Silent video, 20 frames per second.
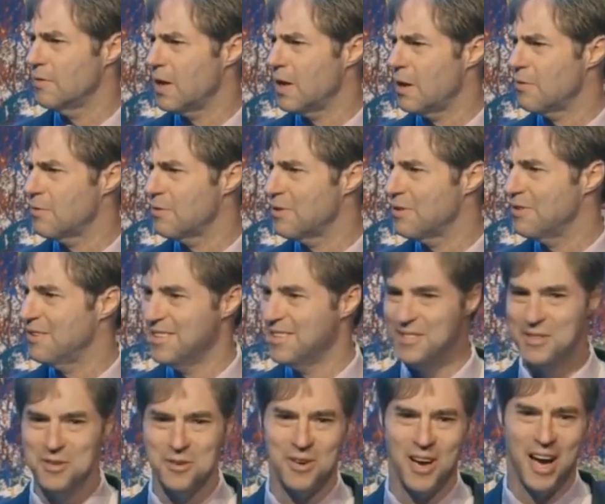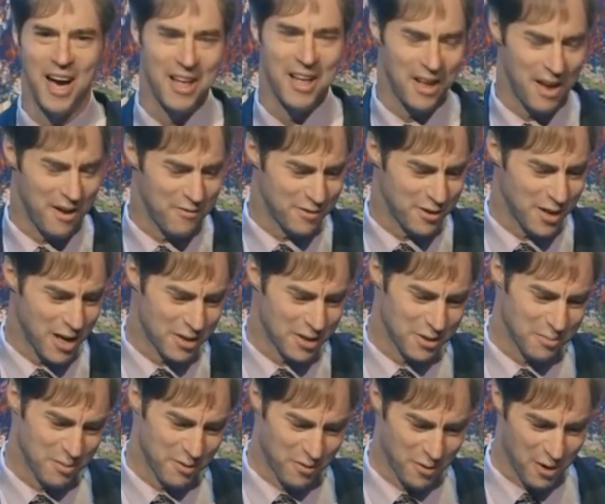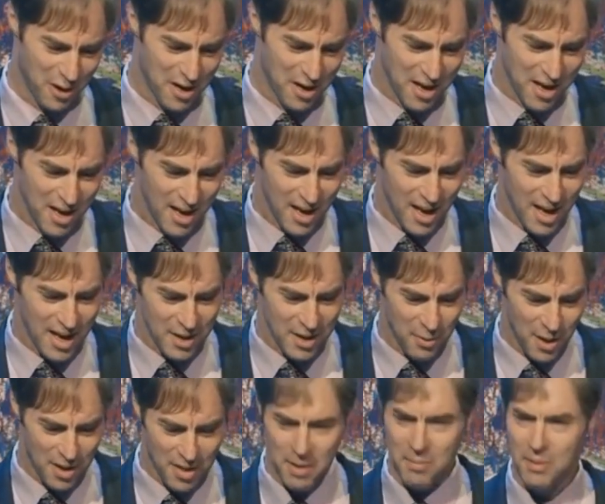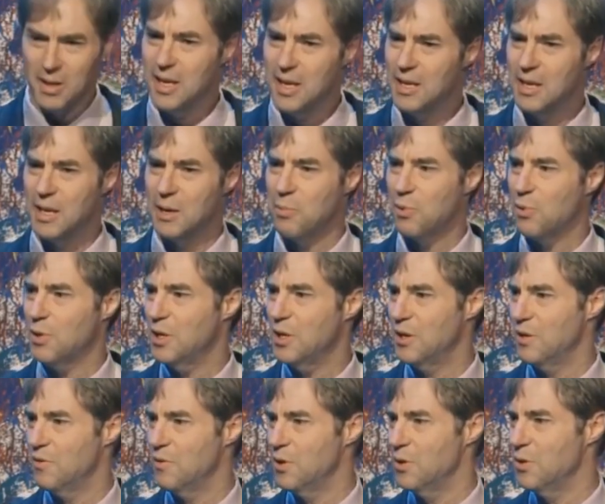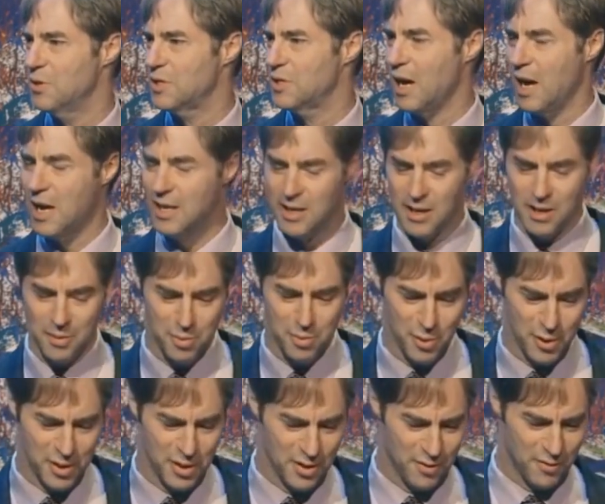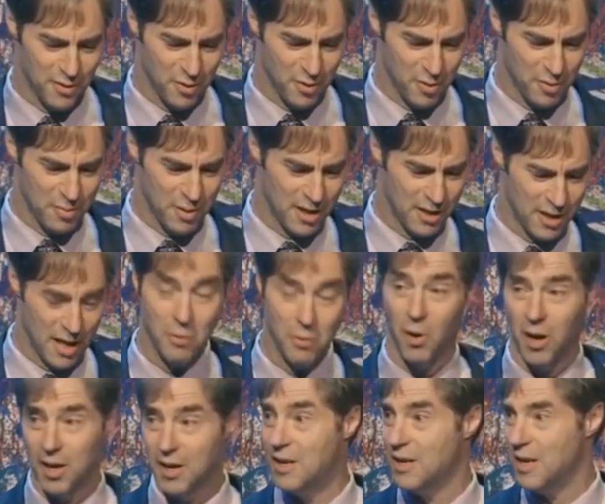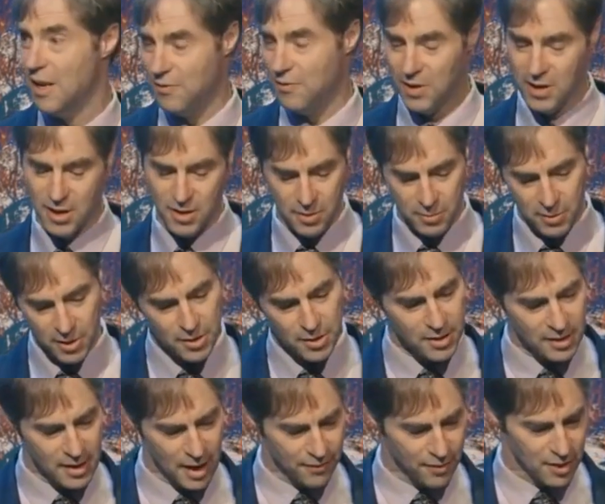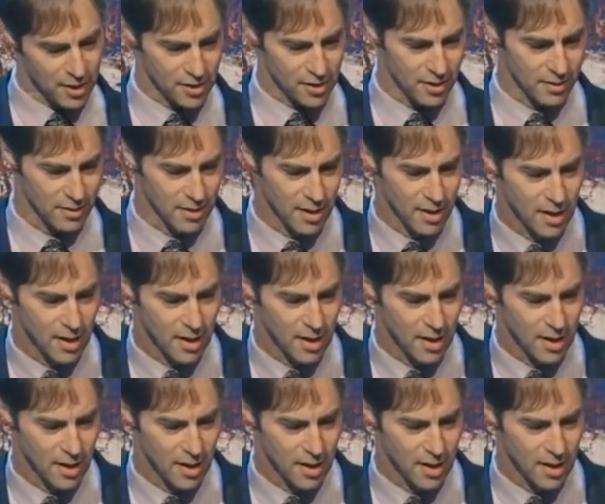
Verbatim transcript: I mean, a new guy I haven't talked to before. Anyway, they, he did a pre-interview. His guy did a pre-interview with me today and wanted a definition. Well, here's a definition.